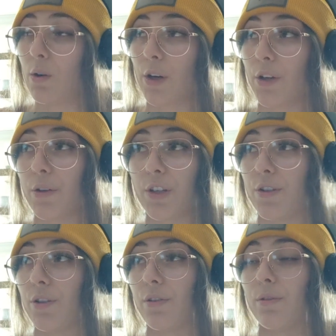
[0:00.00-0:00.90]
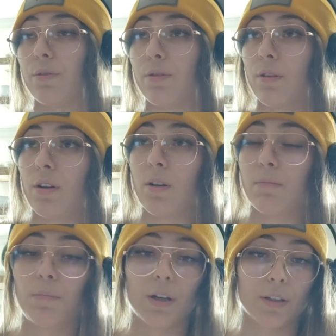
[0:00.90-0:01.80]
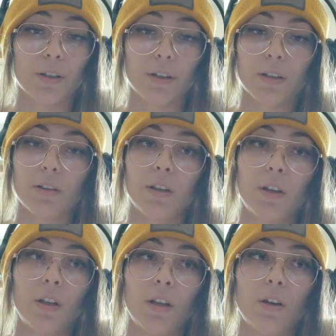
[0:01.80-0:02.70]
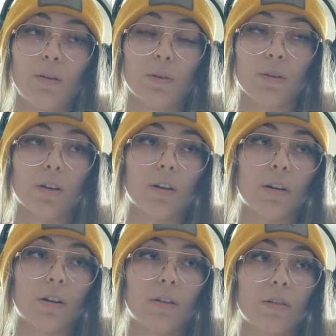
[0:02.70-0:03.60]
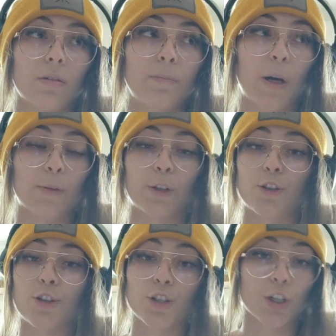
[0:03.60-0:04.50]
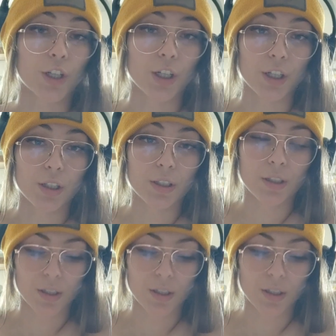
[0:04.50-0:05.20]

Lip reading: Or you can do butter or powdered sugar,